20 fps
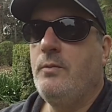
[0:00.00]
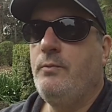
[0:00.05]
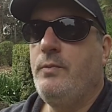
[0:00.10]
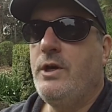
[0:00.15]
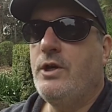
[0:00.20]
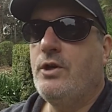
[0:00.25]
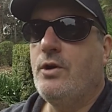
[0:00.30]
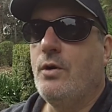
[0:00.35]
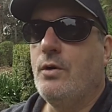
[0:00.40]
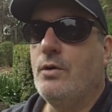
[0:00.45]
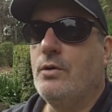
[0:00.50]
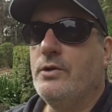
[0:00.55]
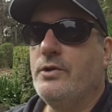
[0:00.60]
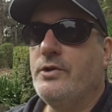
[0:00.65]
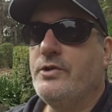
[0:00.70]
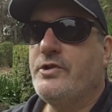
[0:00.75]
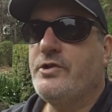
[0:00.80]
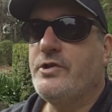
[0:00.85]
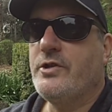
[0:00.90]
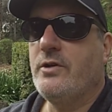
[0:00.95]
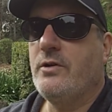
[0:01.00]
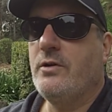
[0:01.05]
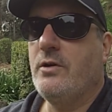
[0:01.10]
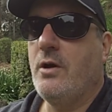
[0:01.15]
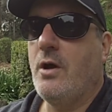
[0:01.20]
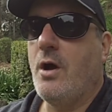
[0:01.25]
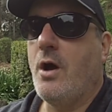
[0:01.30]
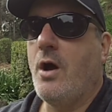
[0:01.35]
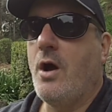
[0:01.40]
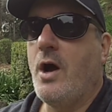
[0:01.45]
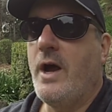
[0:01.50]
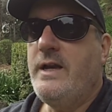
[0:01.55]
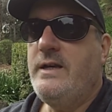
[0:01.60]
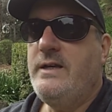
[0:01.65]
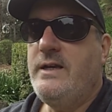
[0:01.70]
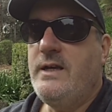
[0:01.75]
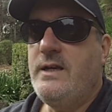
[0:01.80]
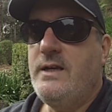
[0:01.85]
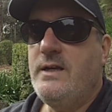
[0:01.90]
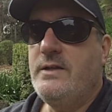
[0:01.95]
because
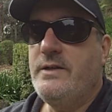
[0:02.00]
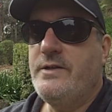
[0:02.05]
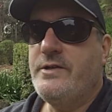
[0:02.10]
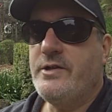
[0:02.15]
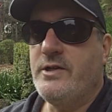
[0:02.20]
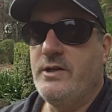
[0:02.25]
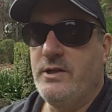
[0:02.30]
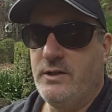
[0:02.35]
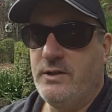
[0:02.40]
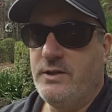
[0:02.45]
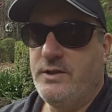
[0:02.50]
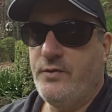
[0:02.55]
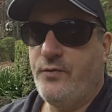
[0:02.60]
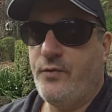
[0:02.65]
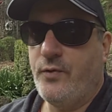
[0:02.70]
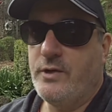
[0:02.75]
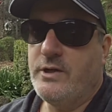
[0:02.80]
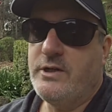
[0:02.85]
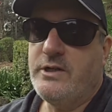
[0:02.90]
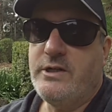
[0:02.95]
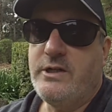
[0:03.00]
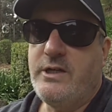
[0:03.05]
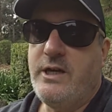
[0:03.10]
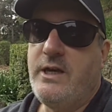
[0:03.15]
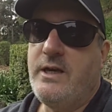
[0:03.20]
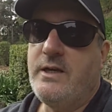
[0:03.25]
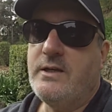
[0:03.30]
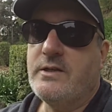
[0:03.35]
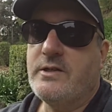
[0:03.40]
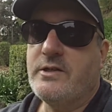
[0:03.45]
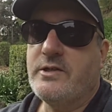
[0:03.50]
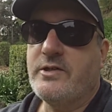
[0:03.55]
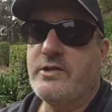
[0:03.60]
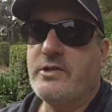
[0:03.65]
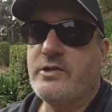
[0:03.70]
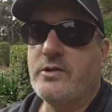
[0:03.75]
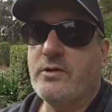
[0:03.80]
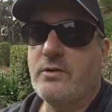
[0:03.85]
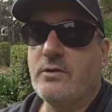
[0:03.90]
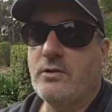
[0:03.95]
ideas in different
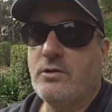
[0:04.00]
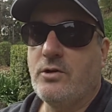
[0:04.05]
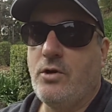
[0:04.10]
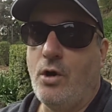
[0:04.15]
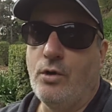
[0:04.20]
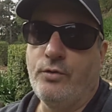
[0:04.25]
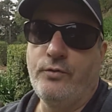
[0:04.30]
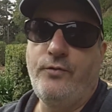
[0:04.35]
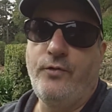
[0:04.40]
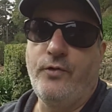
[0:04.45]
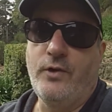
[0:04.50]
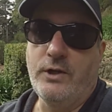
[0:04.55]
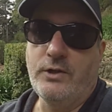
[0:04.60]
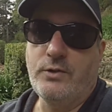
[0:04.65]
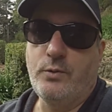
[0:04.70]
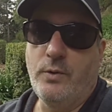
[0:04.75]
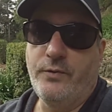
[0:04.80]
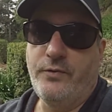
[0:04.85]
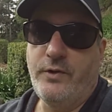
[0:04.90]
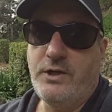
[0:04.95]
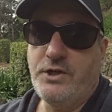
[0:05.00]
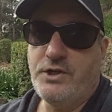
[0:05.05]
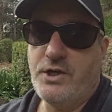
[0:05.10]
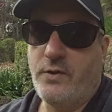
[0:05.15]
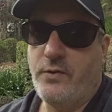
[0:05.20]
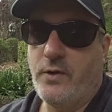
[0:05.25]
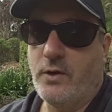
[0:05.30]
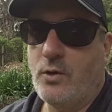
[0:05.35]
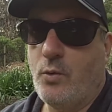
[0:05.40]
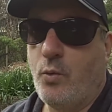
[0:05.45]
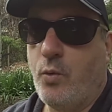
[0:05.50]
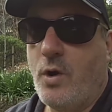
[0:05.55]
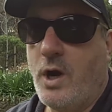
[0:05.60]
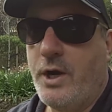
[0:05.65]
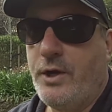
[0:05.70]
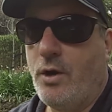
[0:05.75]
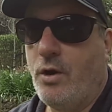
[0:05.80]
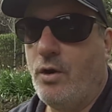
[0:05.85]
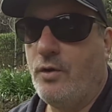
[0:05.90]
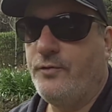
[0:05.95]
texts conflict with each other
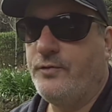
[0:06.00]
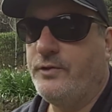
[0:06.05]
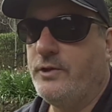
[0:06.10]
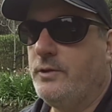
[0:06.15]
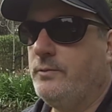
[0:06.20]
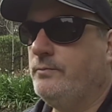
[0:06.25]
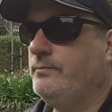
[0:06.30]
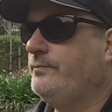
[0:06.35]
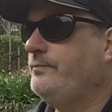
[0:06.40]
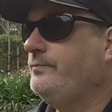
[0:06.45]
quite often.